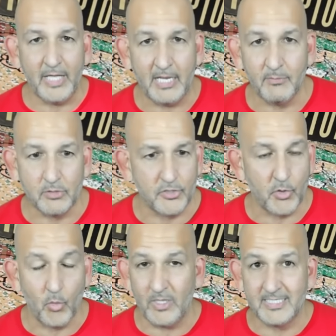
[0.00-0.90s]
animals are the
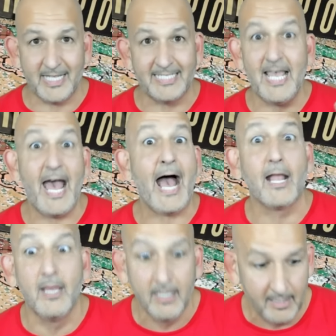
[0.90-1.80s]
ones that
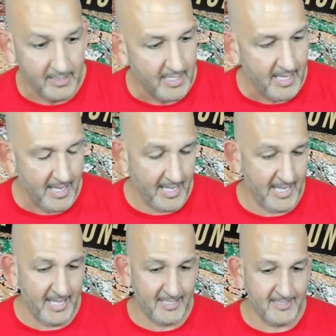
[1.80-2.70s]
attack.
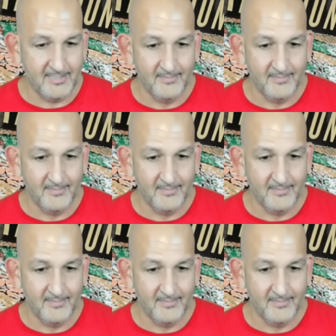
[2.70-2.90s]
And